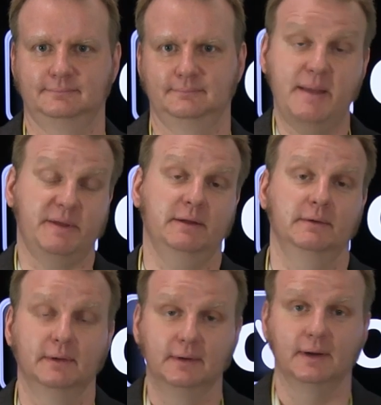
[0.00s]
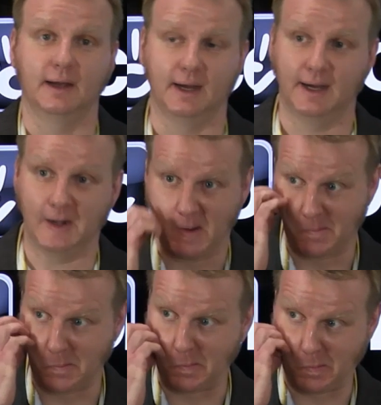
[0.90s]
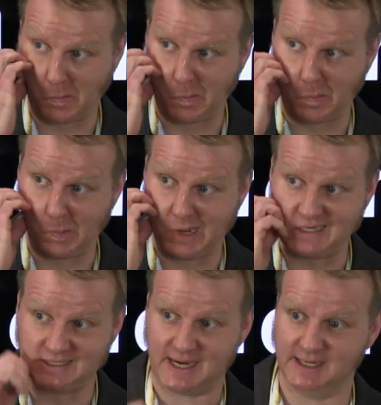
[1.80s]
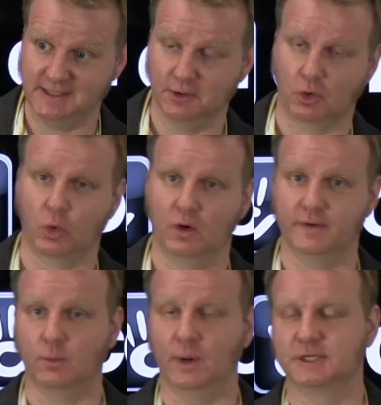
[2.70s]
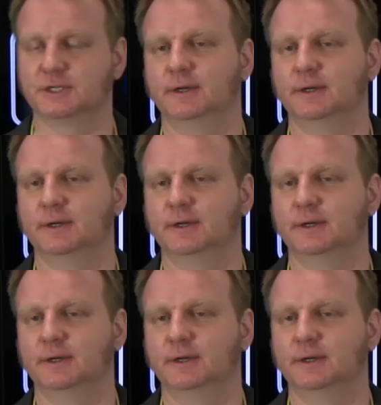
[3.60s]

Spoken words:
Maybe. That's an Andy or Corbin question.